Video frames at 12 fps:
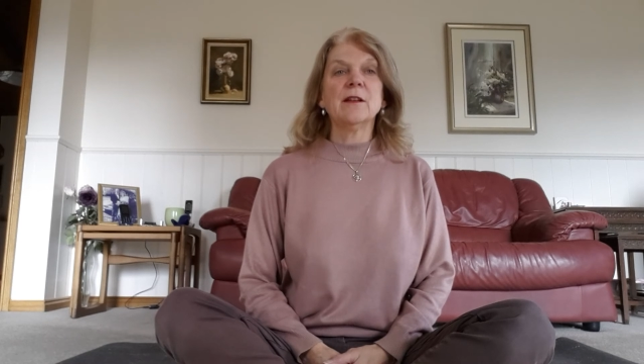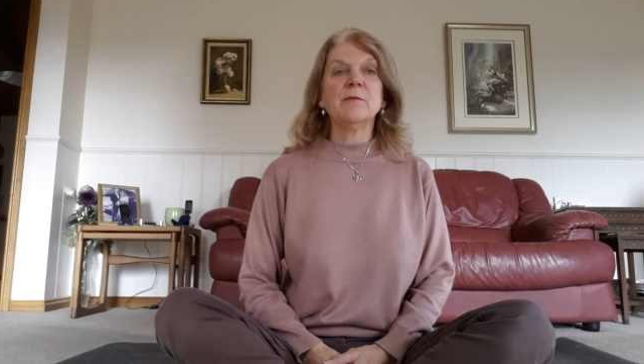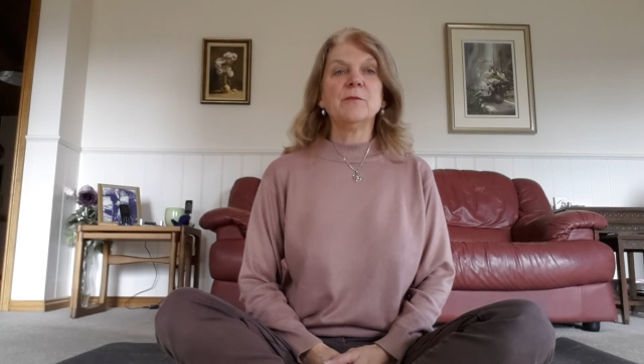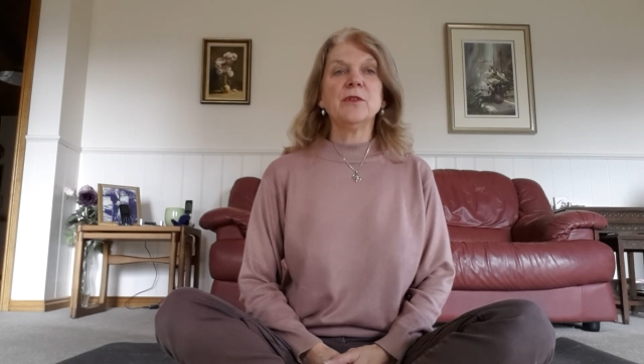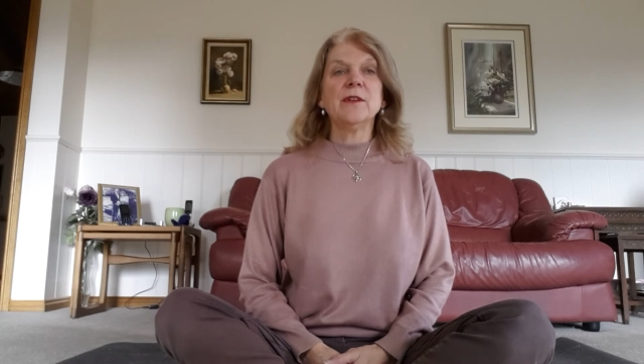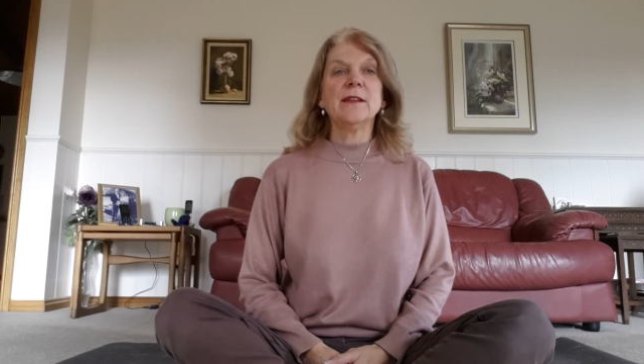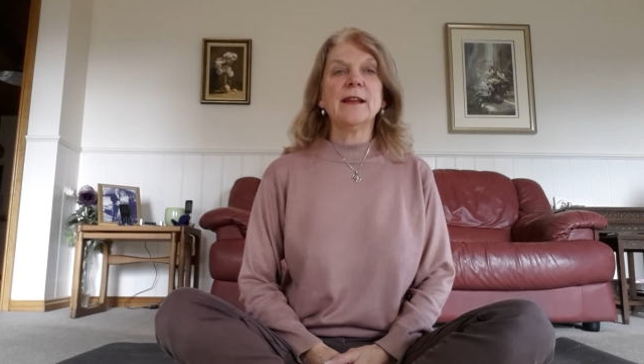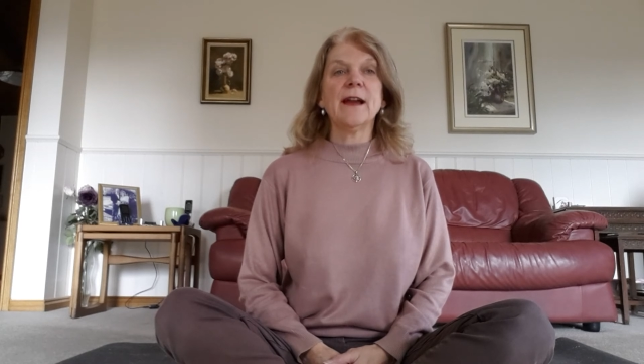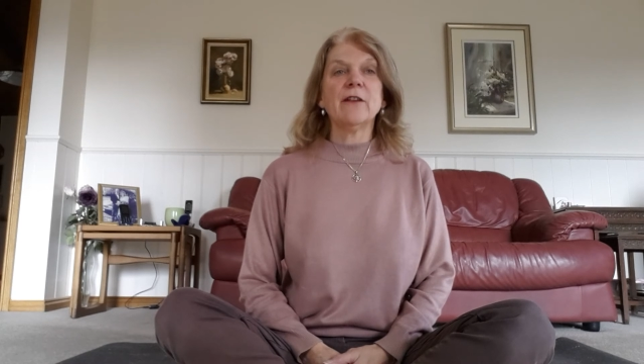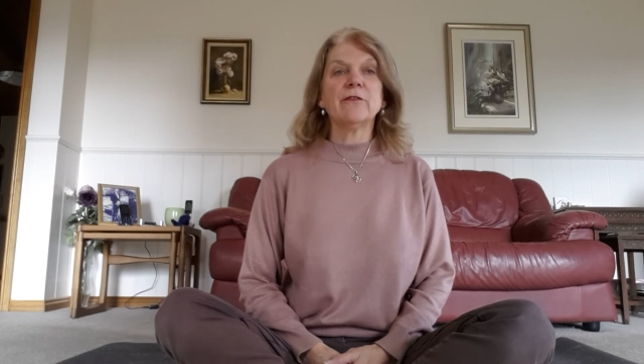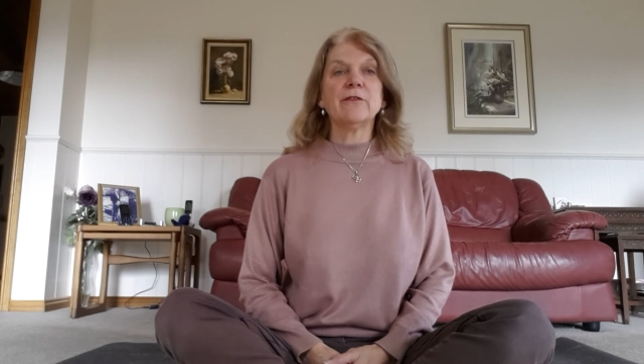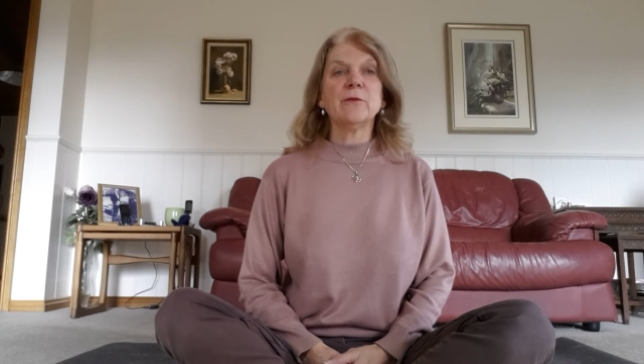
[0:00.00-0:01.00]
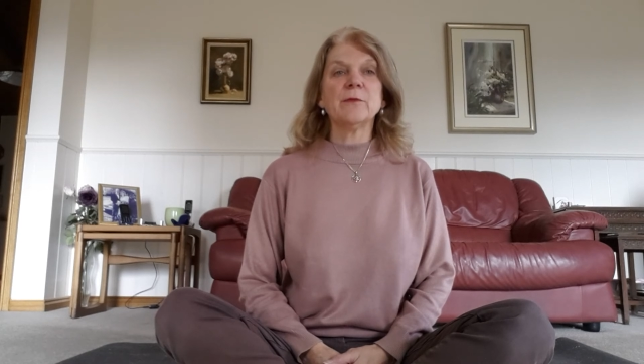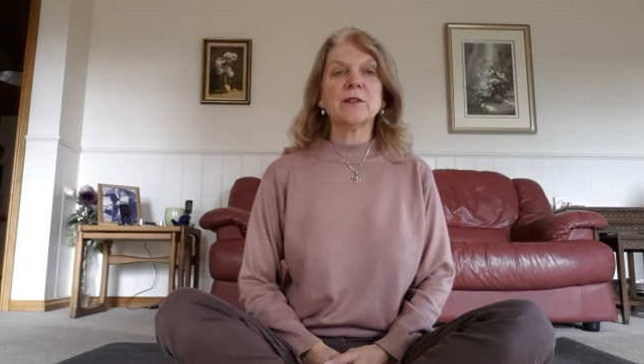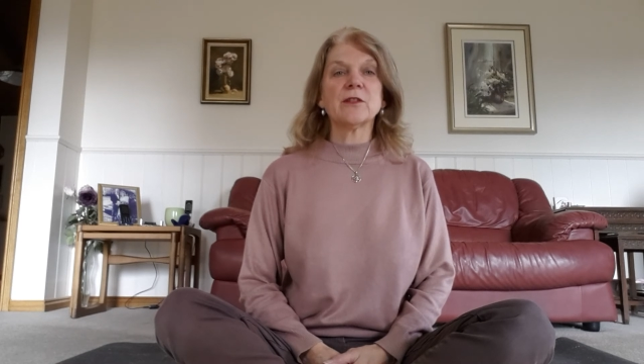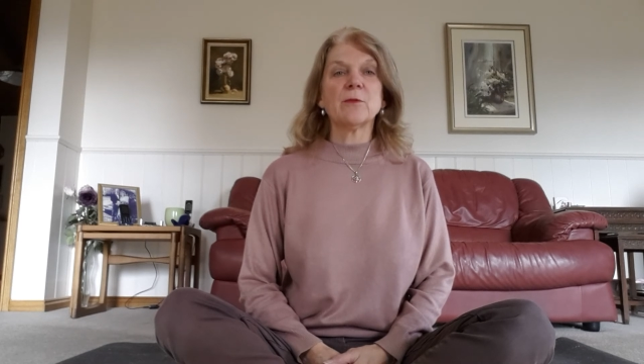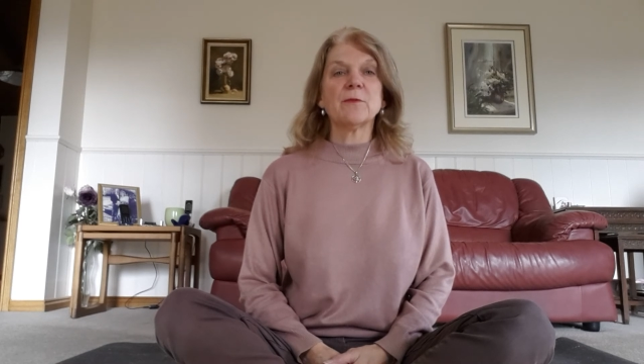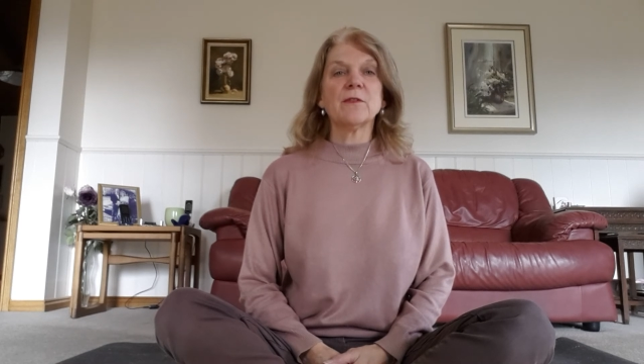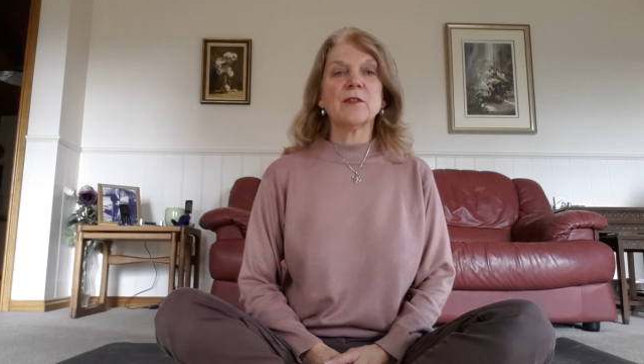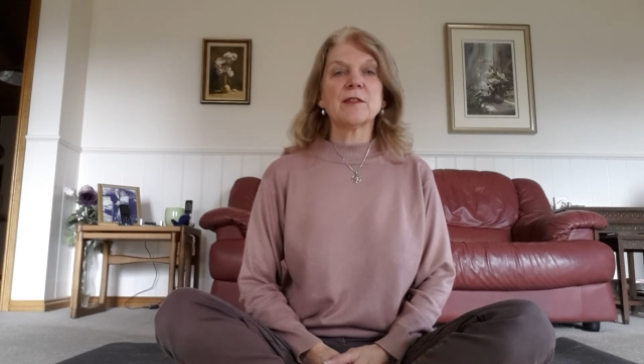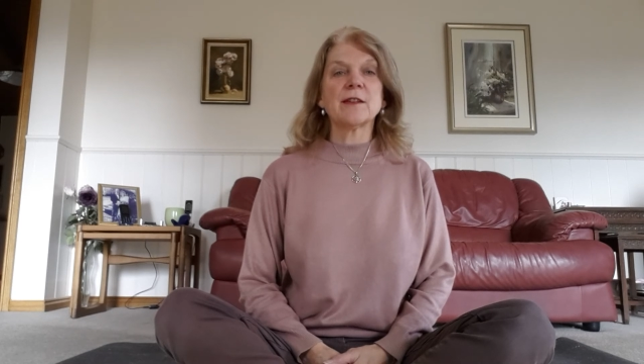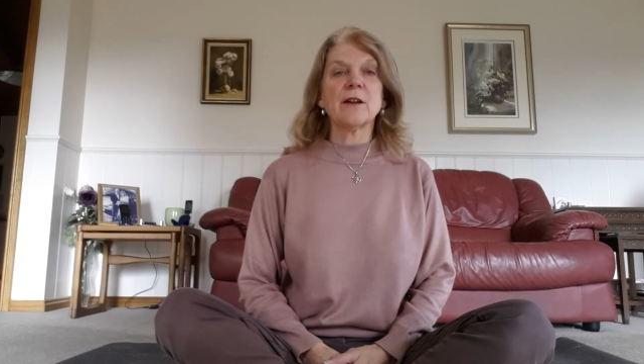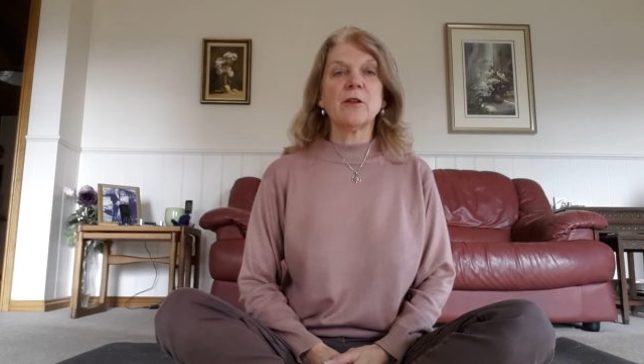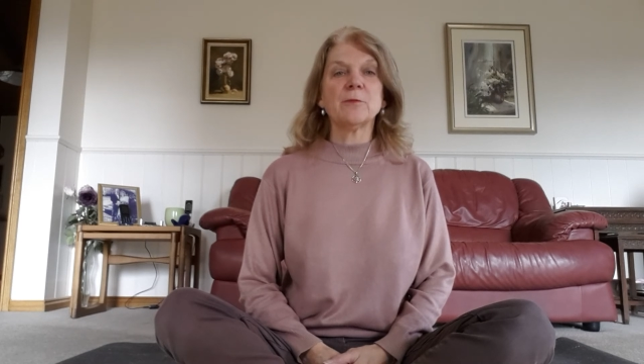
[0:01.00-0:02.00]
And breathing out from the top of your
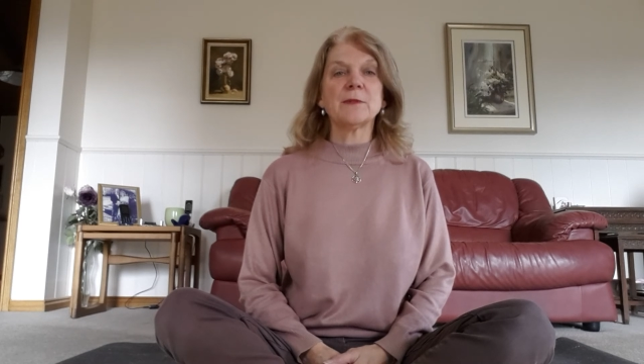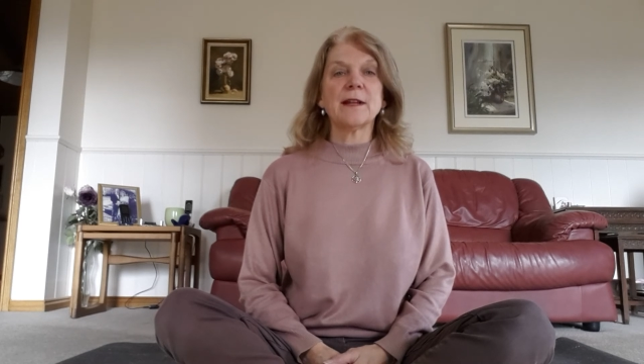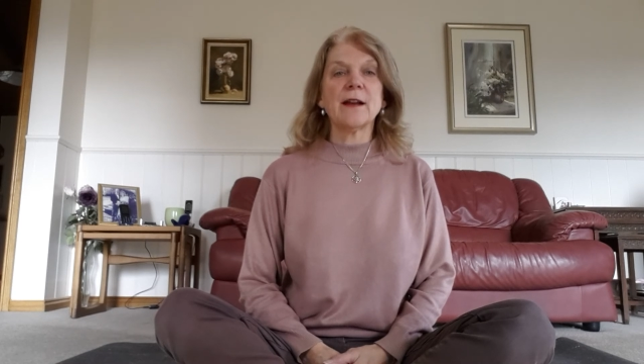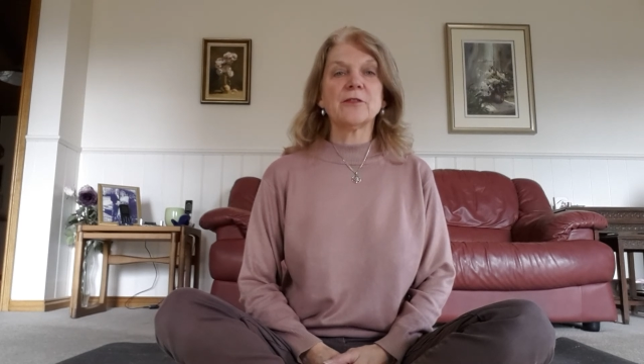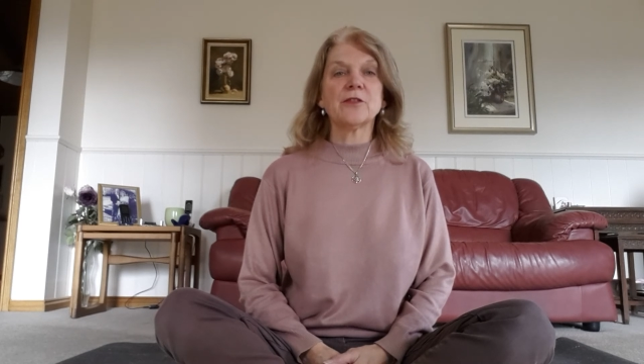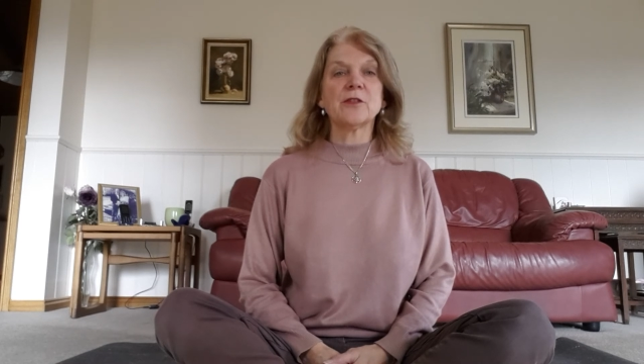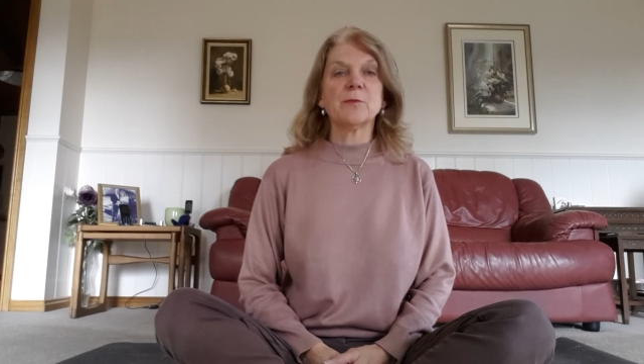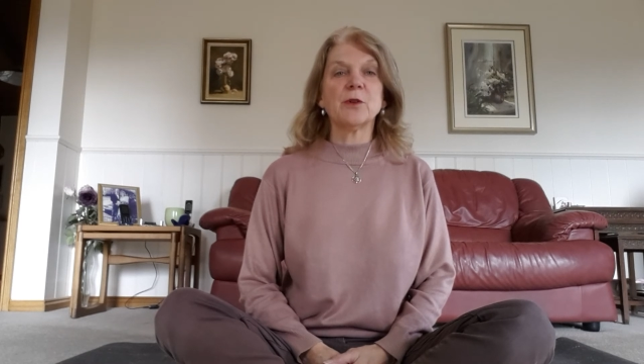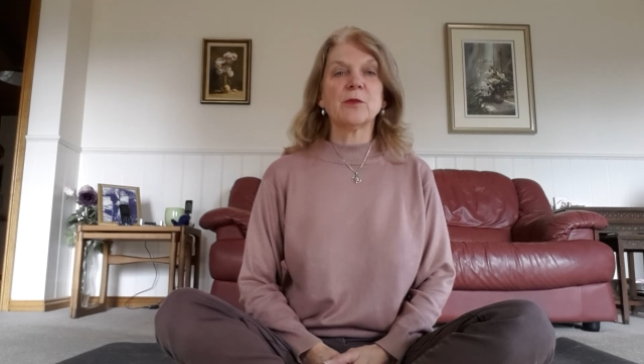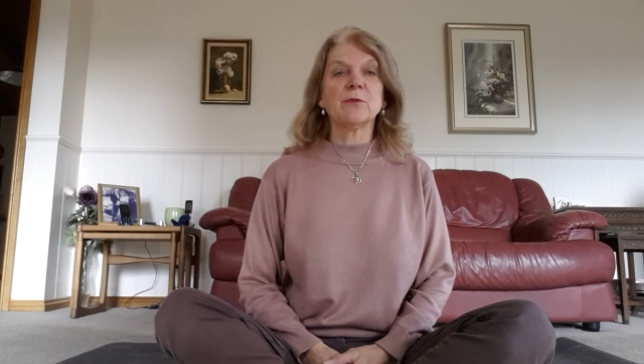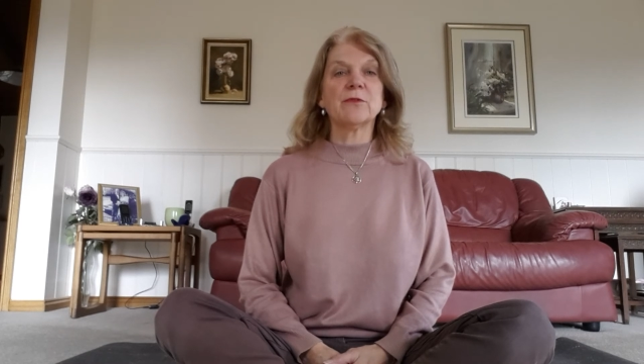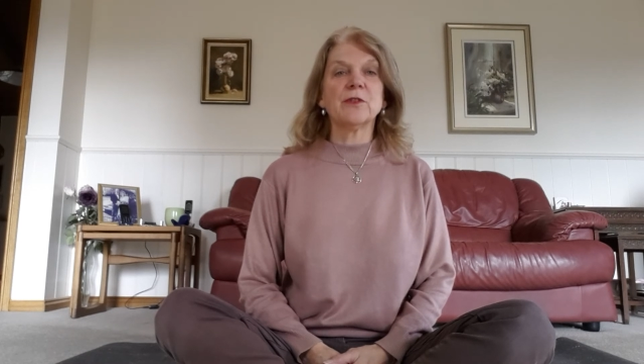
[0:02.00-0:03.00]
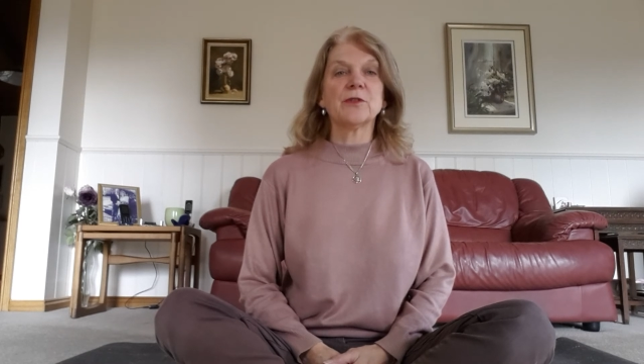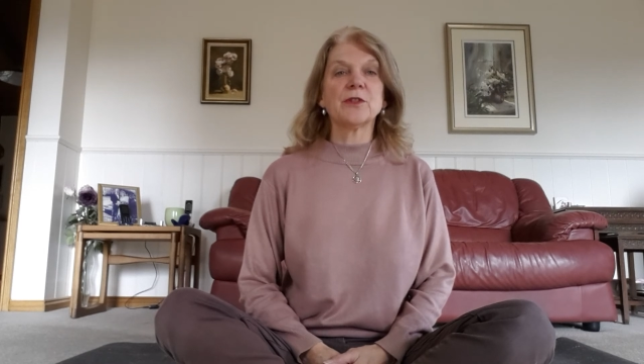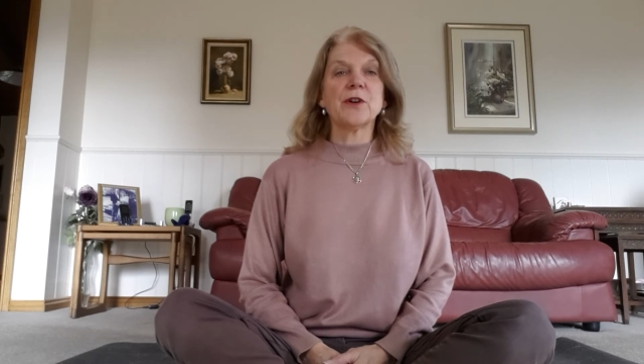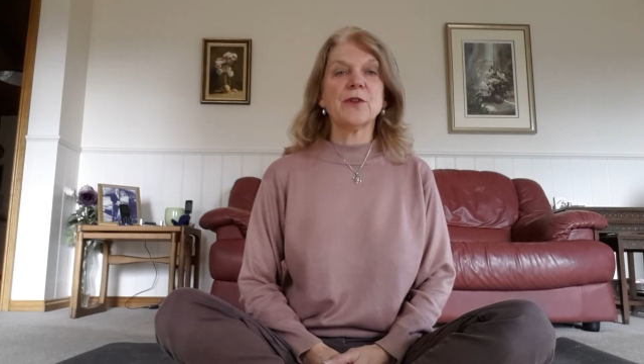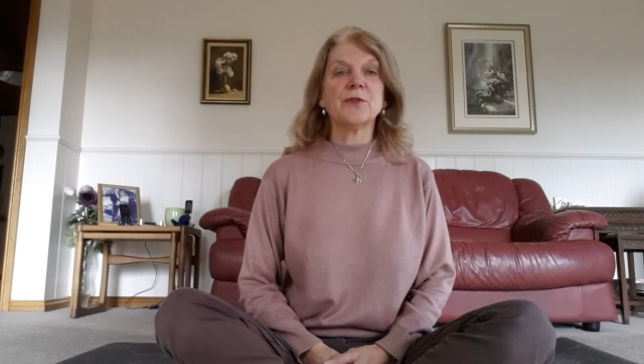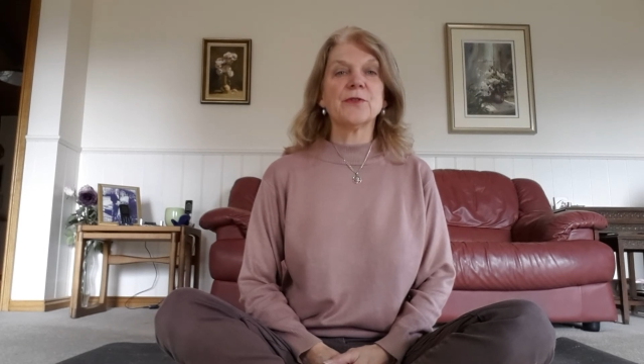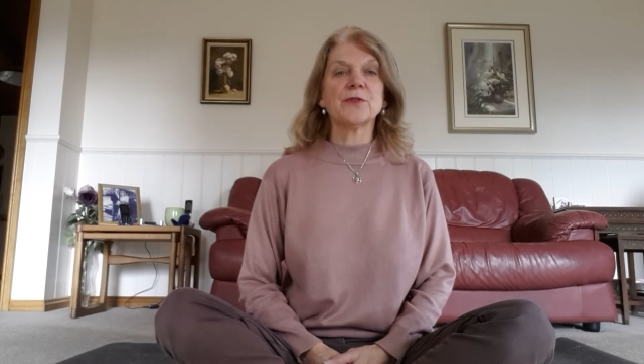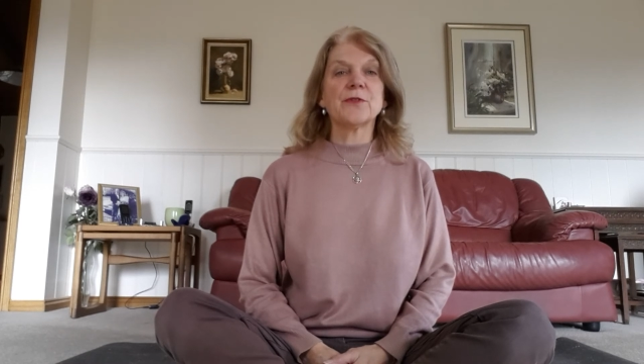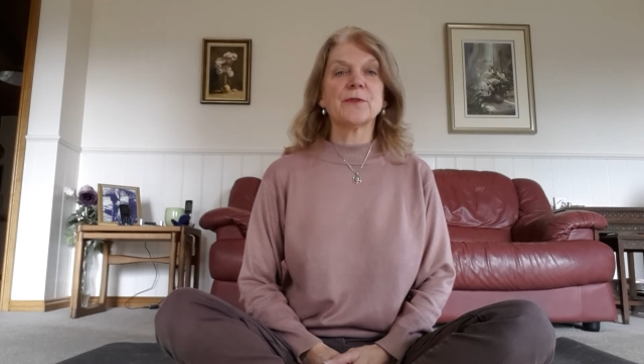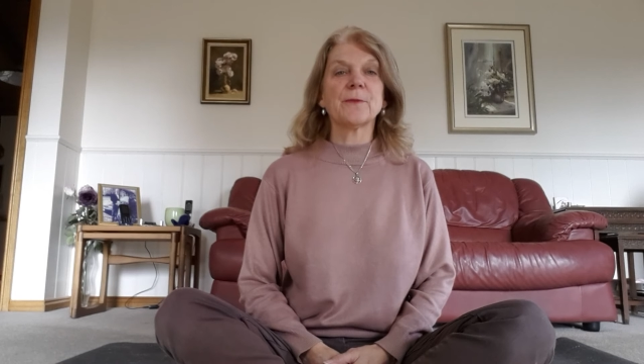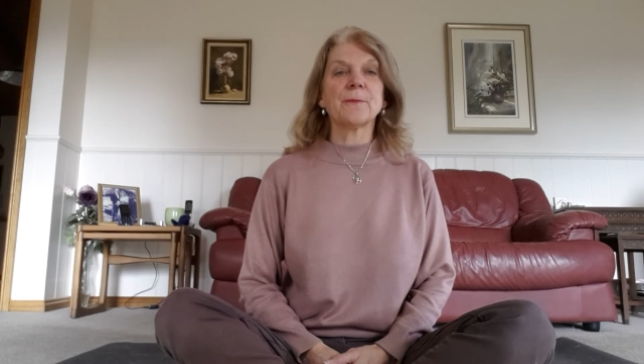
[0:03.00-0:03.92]
scalp down to the bottom of your toes.